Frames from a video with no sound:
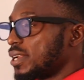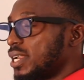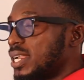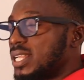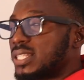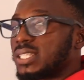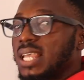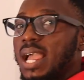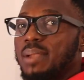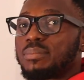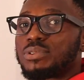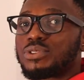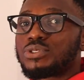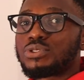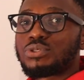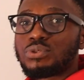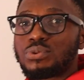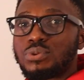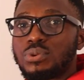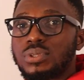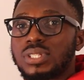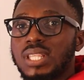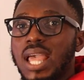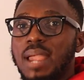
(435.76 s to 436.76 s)
3 times
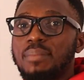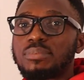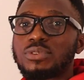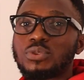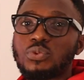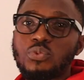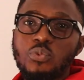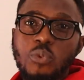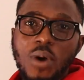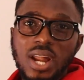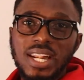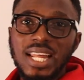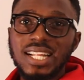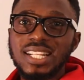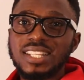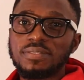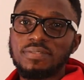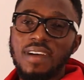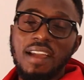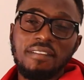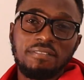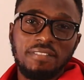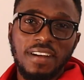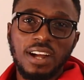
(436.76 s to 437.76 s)
2 times 1. That
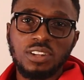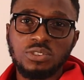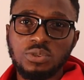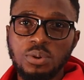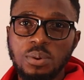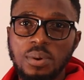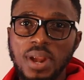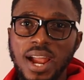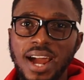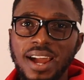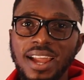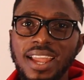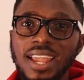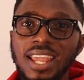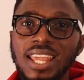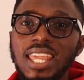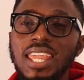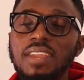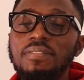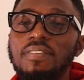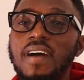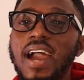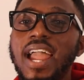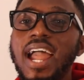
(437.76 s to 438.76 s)
is 5 factorial.
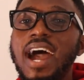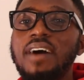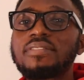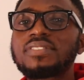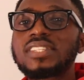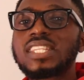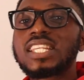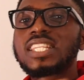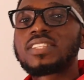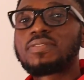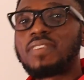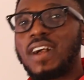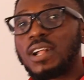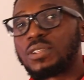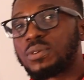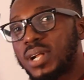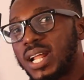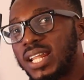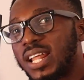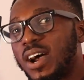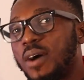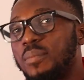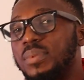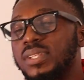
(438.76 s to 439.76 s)
If I have 6
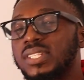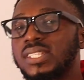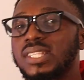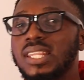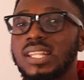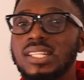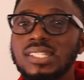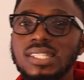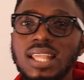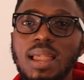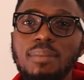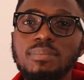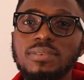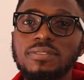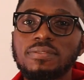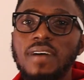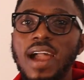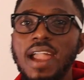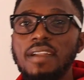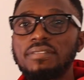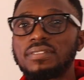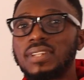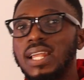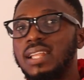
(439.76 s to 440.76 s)
factorial, that will be 6 times
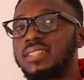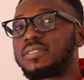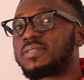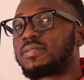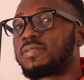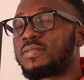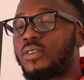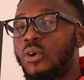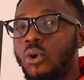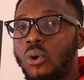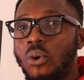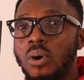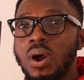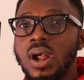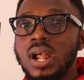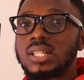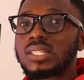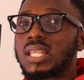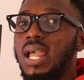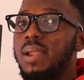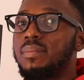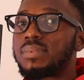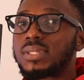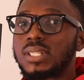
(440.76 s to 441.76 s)
5 times
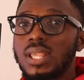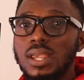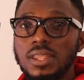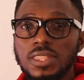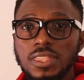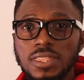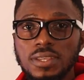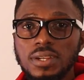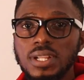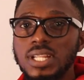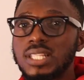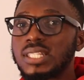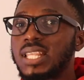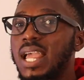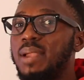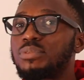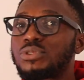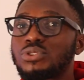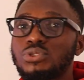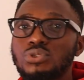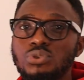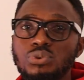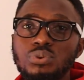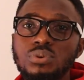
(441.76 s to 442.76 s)
4 times 3
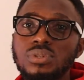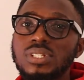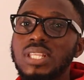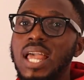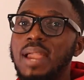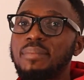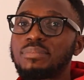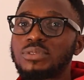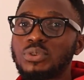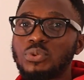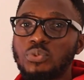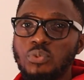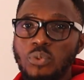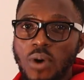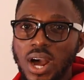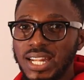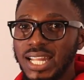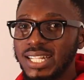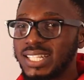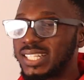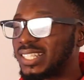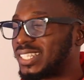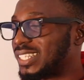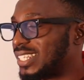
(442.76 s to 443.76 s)
times 2 times
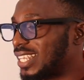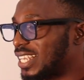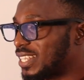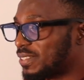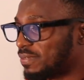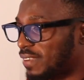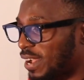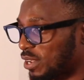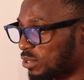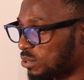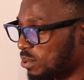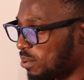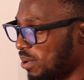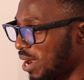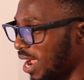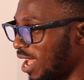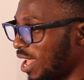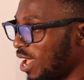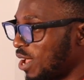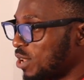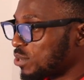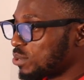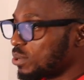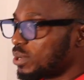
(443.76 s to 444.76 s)
1. That is 6
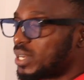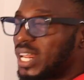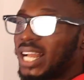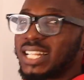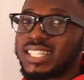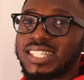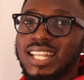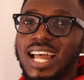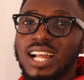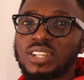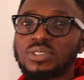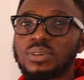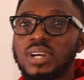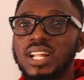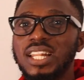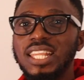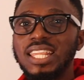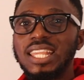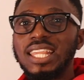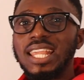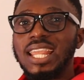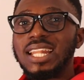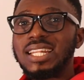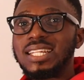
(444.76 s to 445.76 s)
factorial. So that's
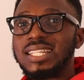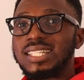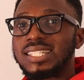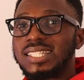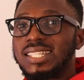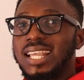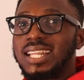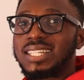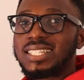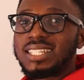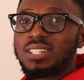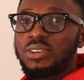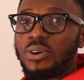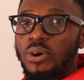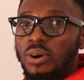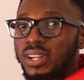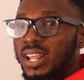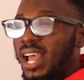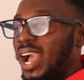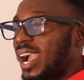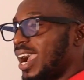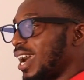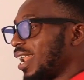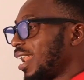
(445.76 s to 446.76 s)
actually a descending
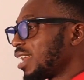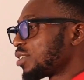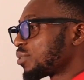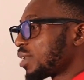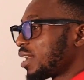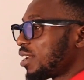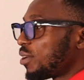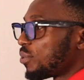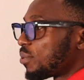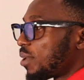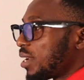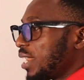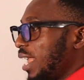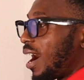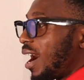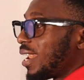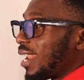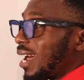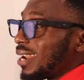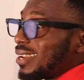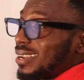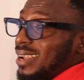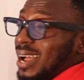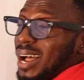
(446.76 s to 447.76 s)
order. I can actually run
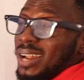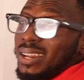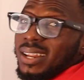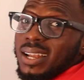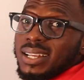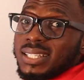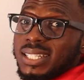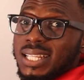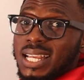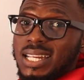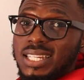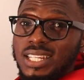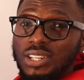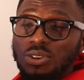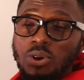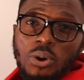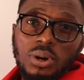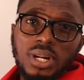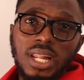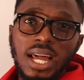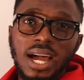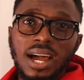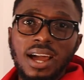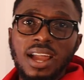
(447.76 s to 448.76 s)
an ascending
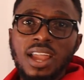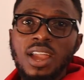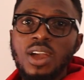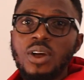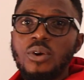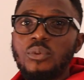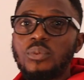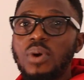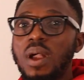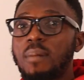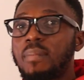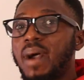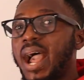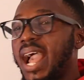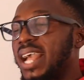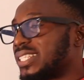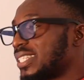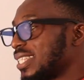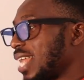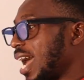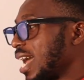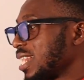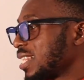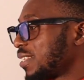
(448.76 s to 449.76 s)
order whereby I
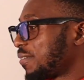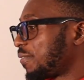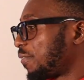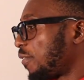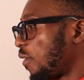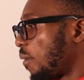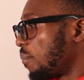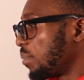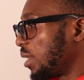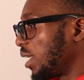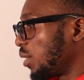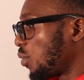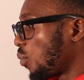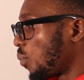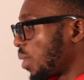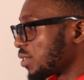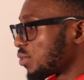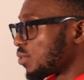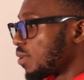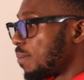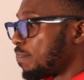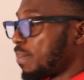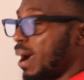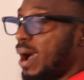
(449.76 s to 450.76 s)
start from the
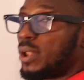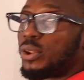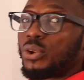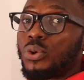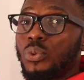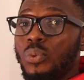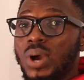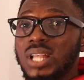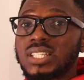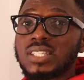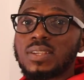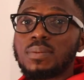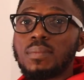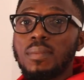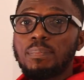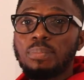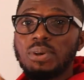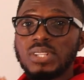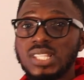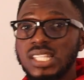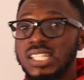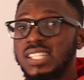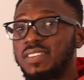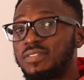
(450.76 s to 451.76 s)
lowest number, lowest
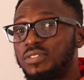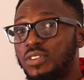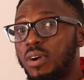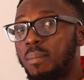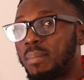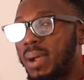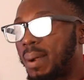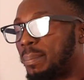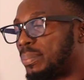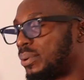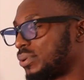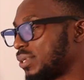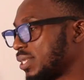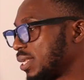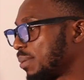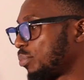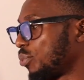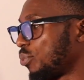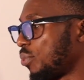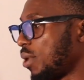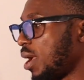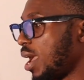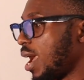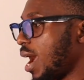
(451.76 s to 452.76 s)
positive number
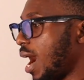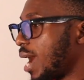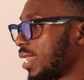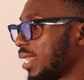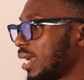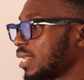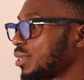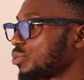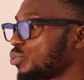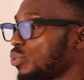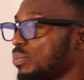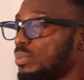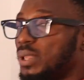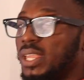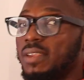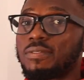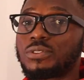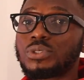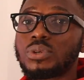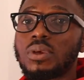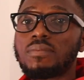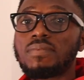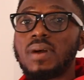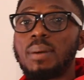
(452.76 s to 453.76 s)
possible. And that will be,
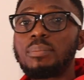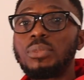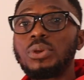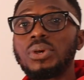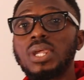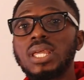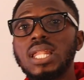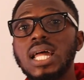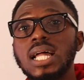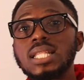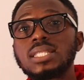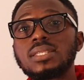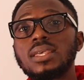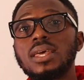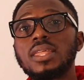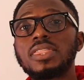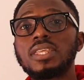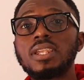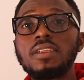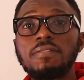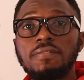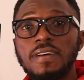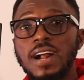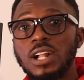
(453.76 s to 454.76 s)
so if I'm looking
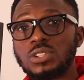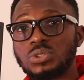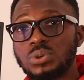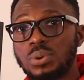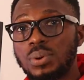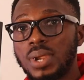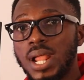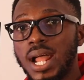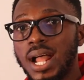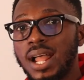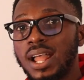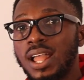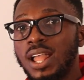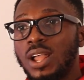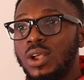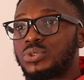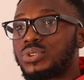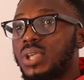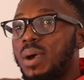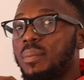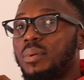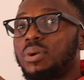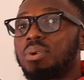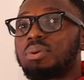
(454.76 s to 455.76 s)
at 3
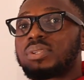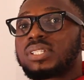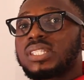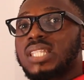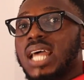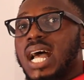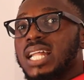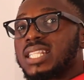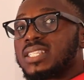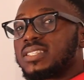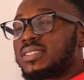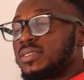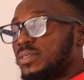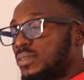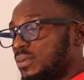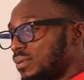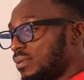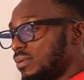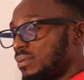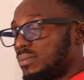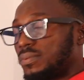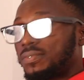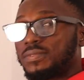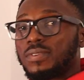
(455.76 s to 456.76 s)
factorial, so I'm going to start
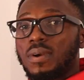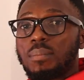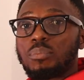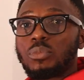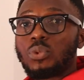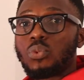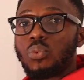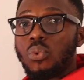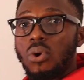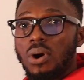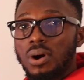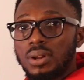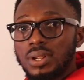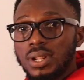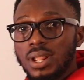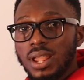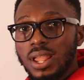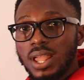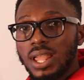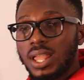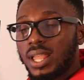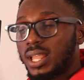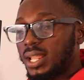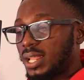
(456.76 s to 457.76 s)
from
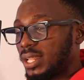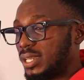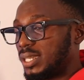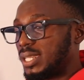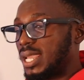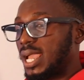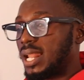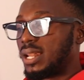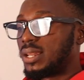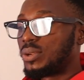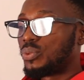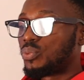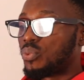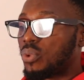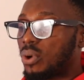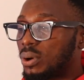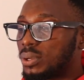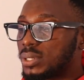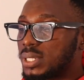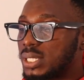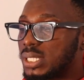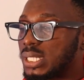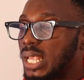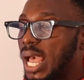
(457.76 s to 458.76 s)
1, then
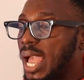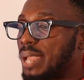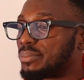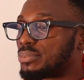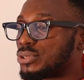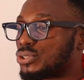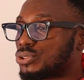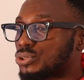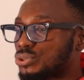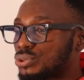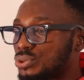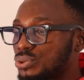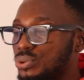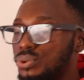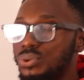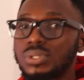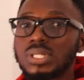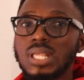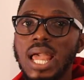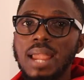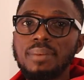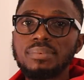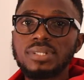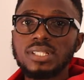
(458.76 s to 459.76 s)
1 times
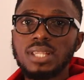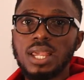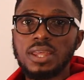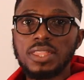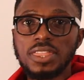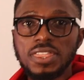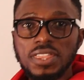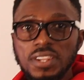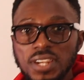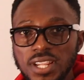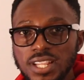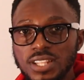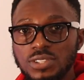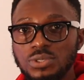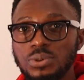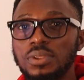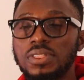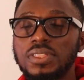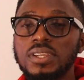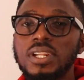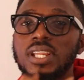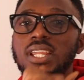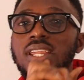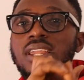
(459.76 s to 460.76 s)
2 times 3.
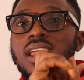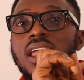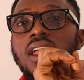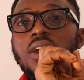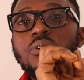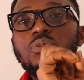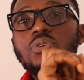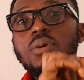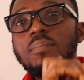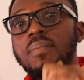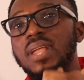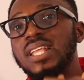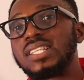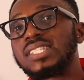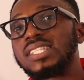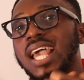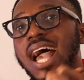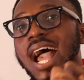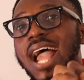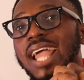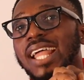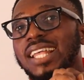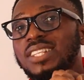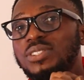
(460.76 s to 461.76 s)
So 3 remains
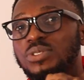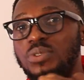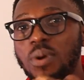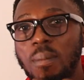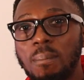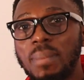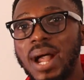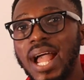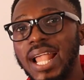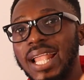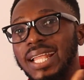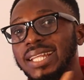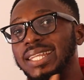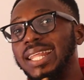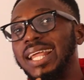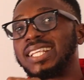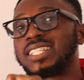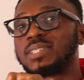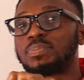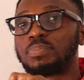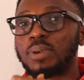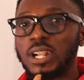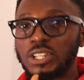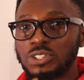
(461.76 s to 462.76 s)
the highest number in the
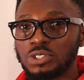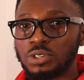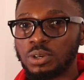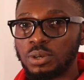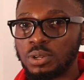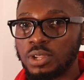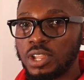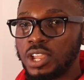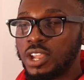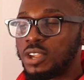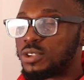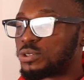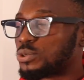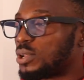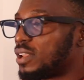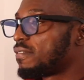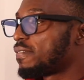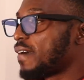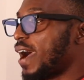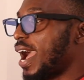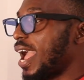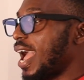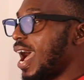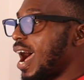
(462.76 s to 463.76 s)
expression. So
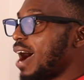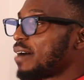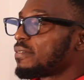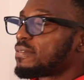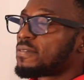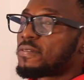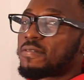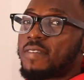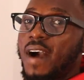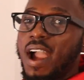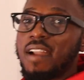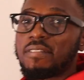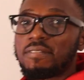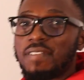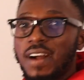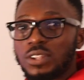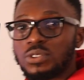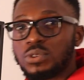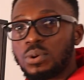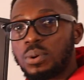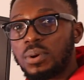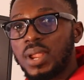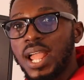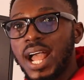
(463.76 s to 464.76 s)
if I have 5
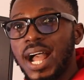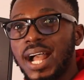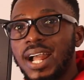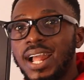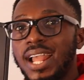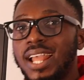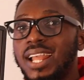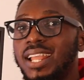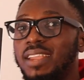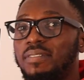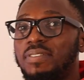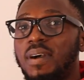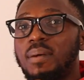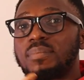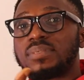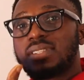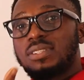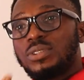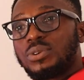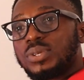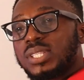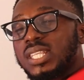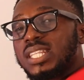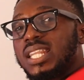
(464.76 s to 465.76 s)
factorial, if
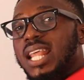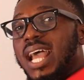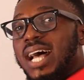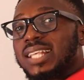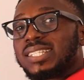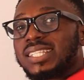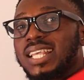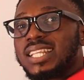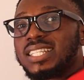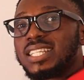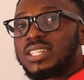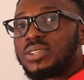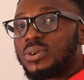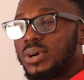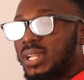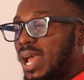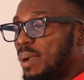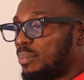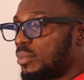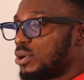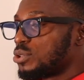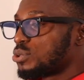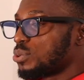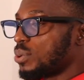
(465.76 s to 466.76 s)
I'm using the ascending
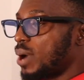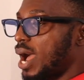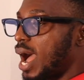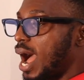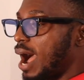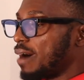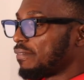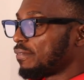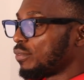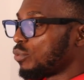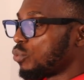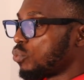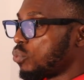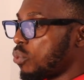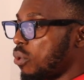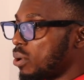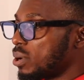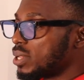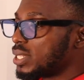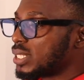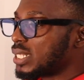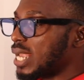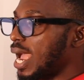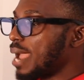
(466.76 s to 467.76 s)
order, I'm going to have
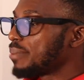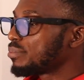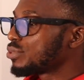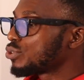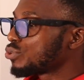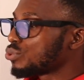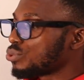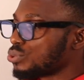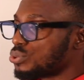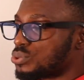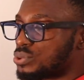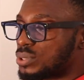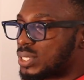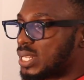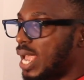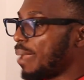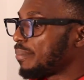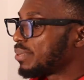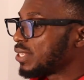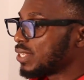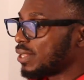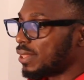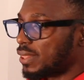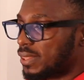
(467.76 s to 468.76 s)
1 times 2
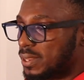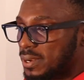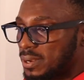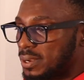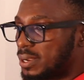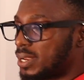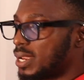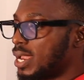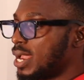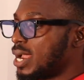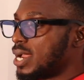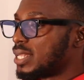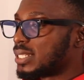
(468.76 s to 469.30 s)
times 3